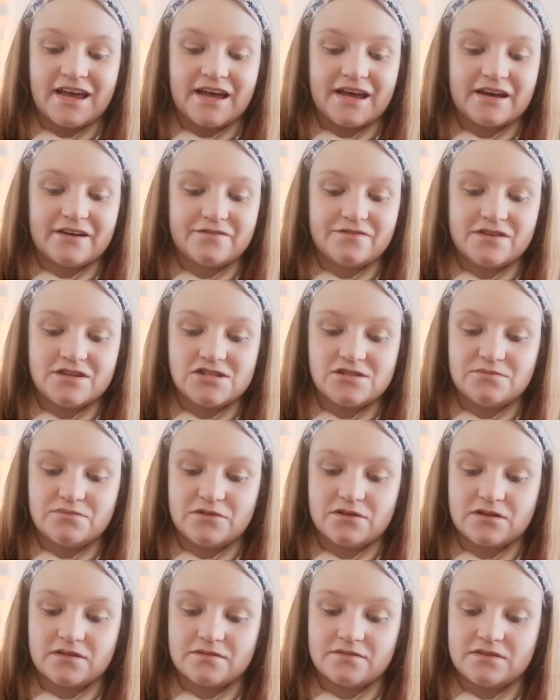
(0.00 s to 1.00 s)
Our feature
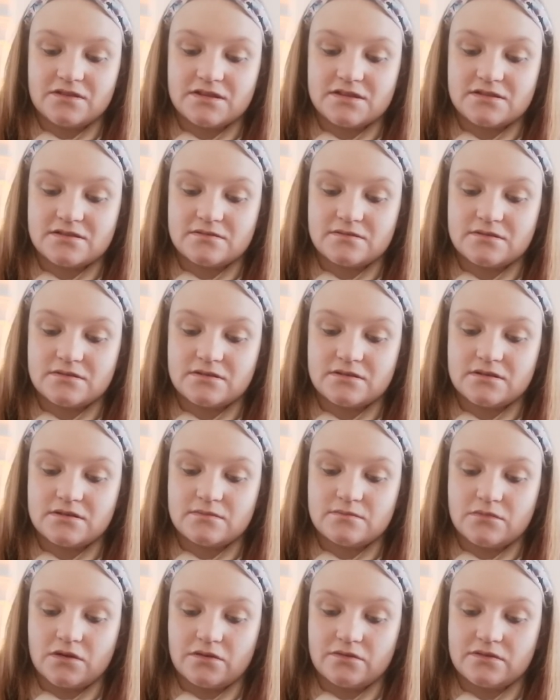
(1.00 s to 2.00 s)
book of this
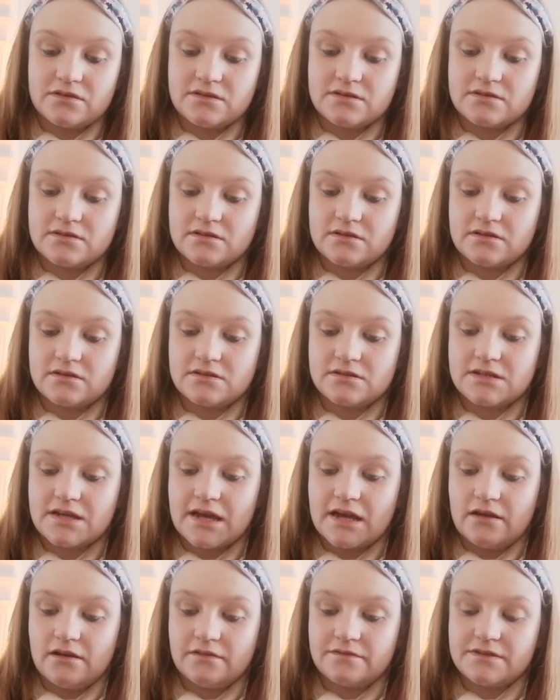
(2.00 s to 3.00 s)
month is A
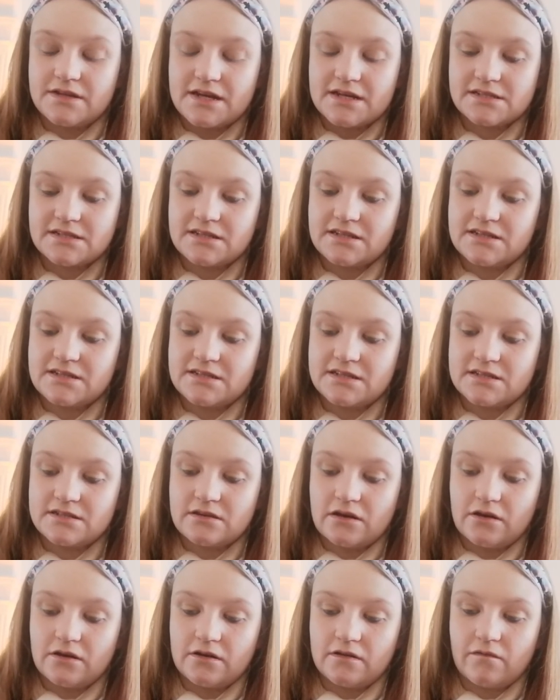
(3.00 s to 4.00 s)
Tale of Destiny and
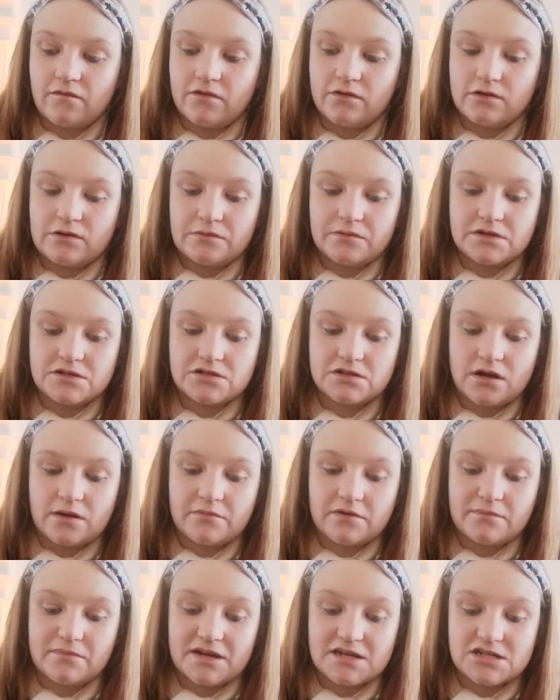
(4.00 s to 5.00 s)
Sisterhood filled with
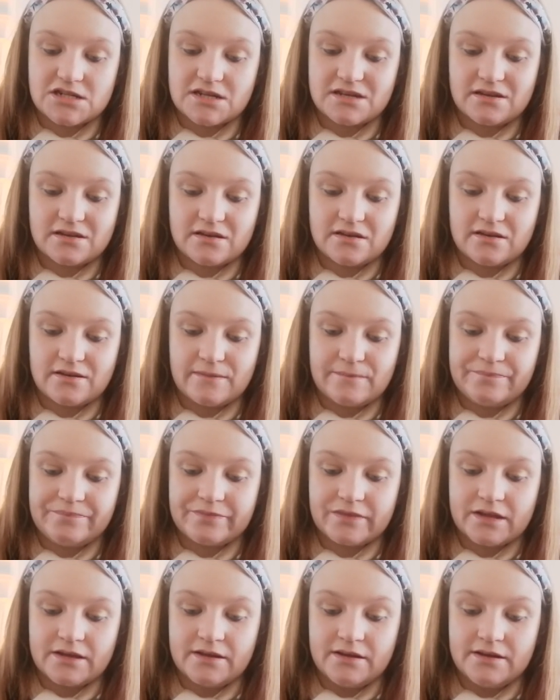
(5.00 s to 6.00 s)
shaman magic.
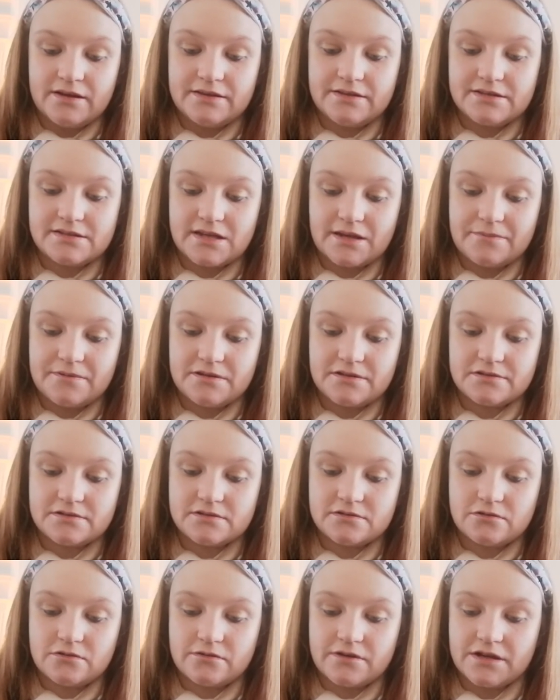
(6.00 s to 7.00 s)
In this epic
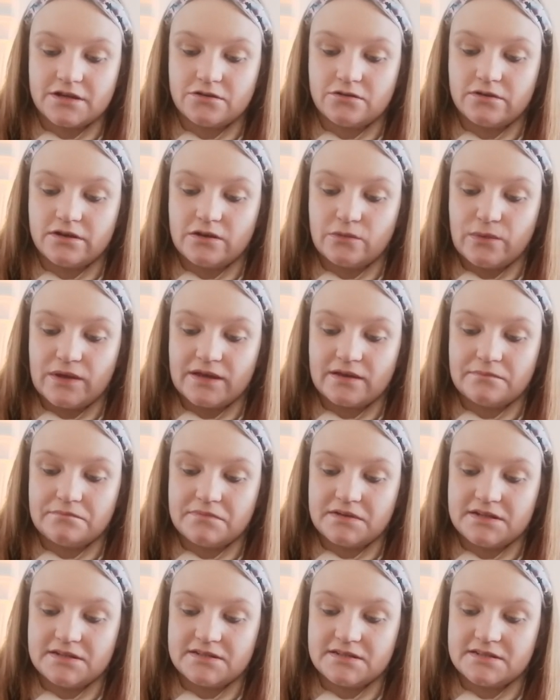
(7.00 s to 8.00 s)
story, newly awakened
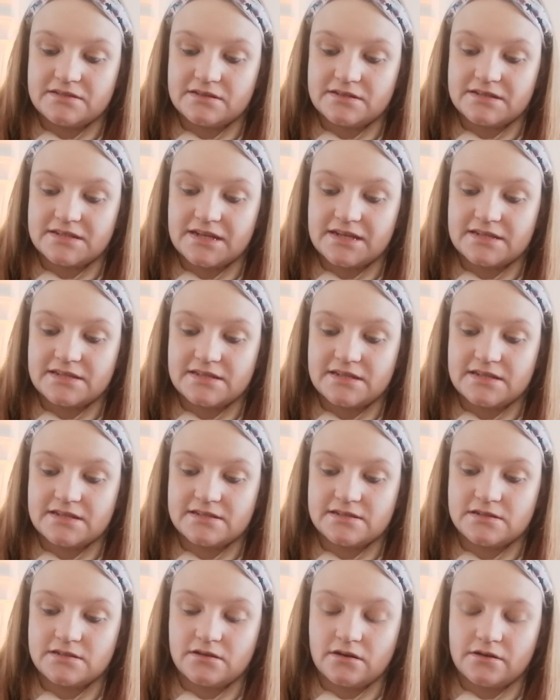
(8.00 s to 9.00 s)
abilities are tested
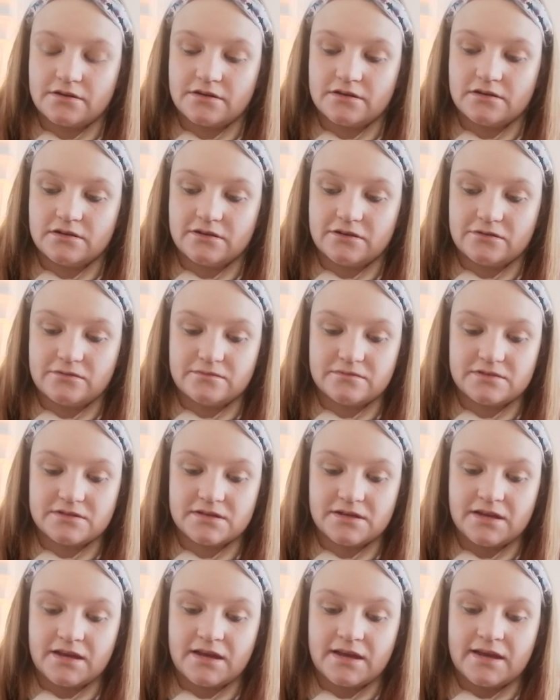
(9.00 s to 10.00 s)
as darkness looms
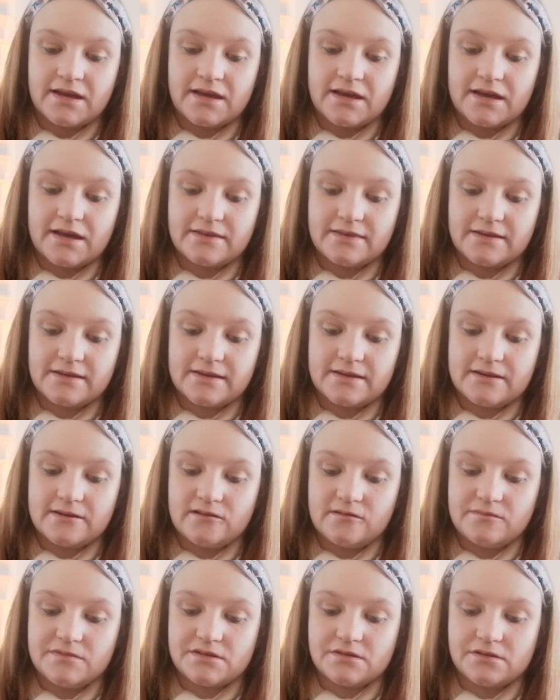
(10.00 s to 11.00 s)
and the
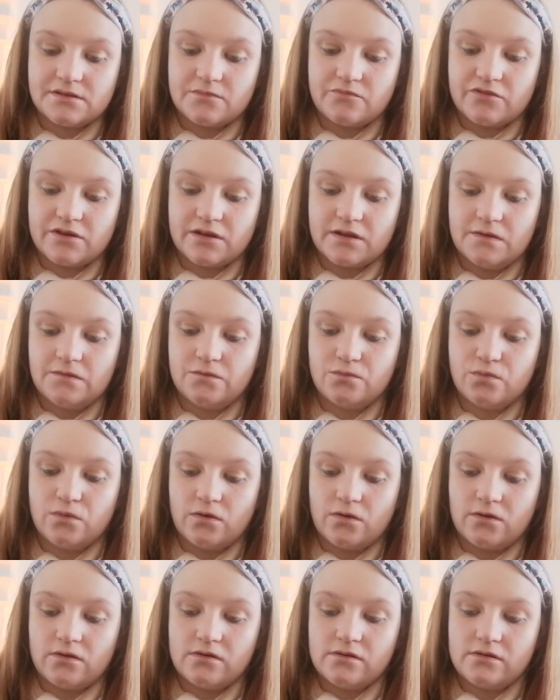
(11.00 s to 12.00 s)
kingdom is on the brink of
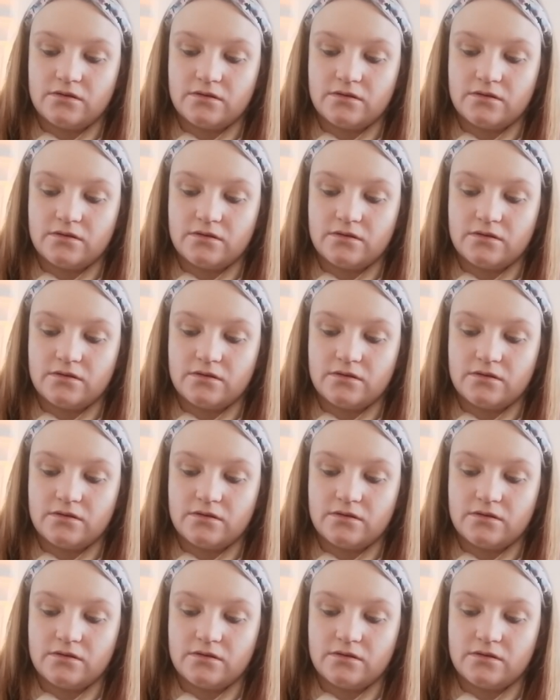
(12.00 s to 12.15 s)
war.